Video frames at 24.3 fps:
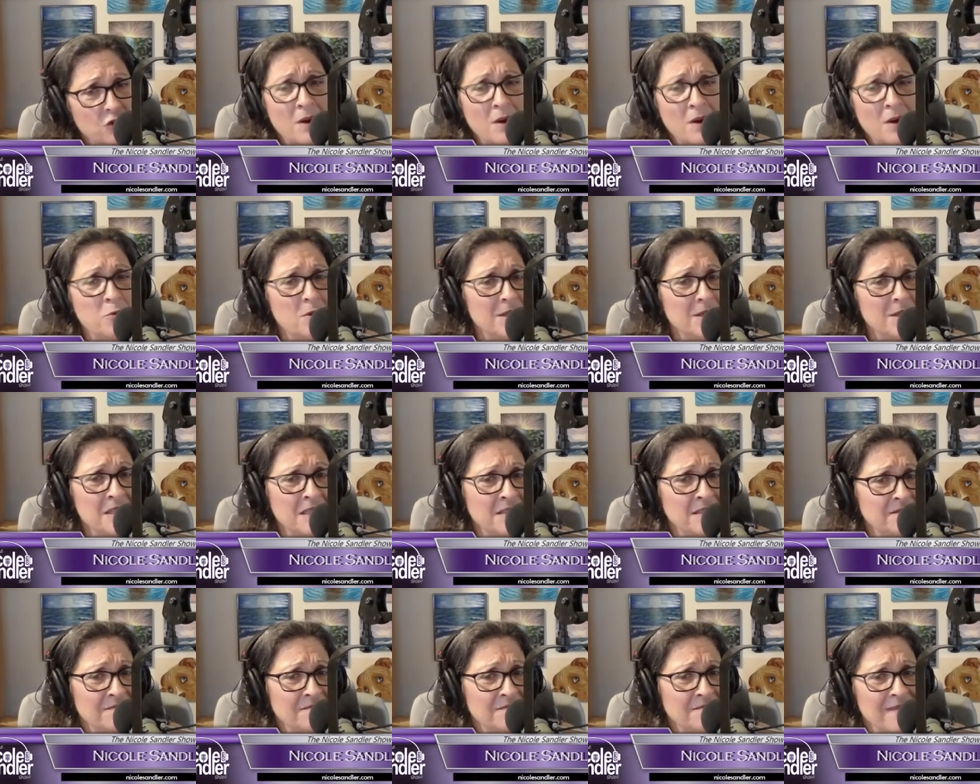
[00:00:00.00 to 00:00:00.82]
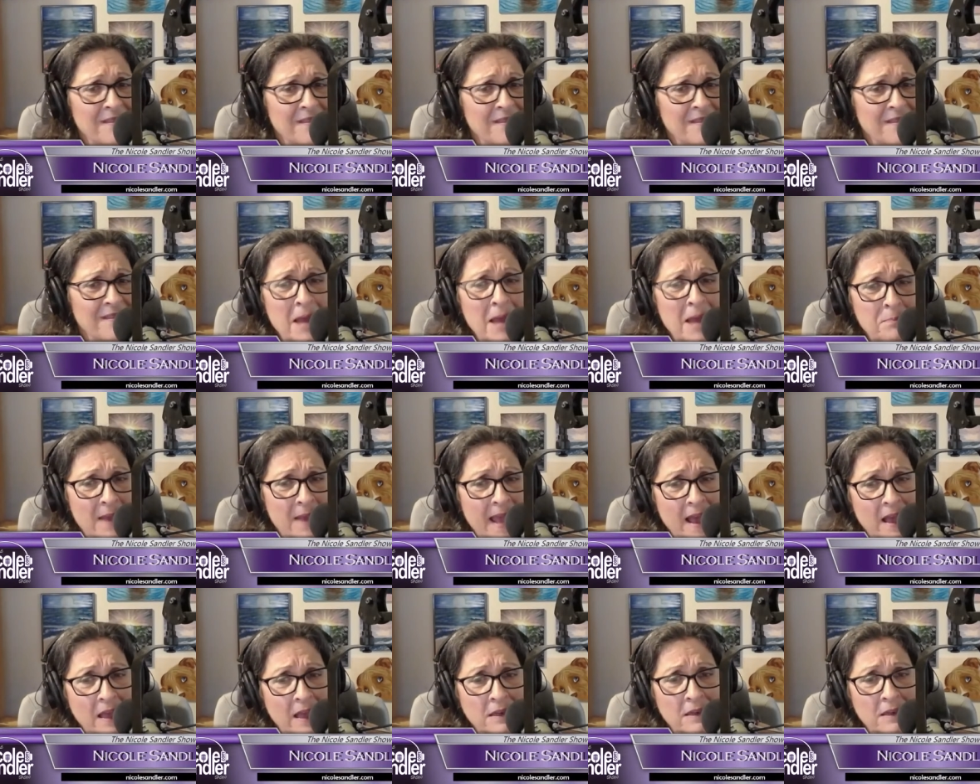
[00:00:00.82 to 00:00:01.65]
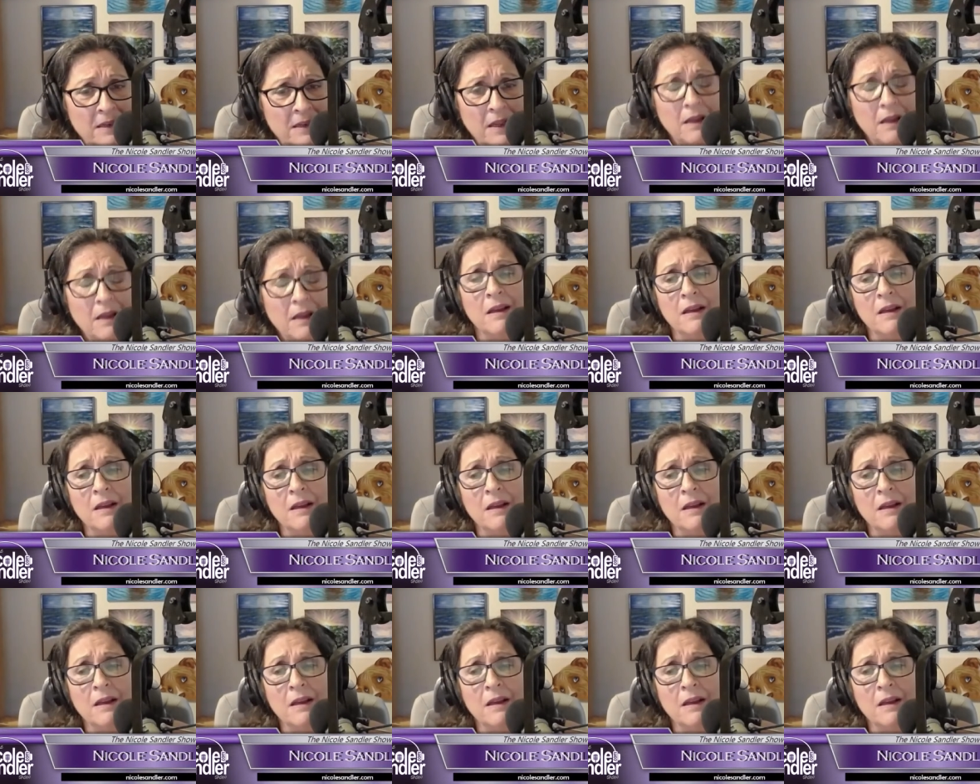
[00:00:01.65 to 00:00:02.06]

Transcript: Trump wasn't that bad,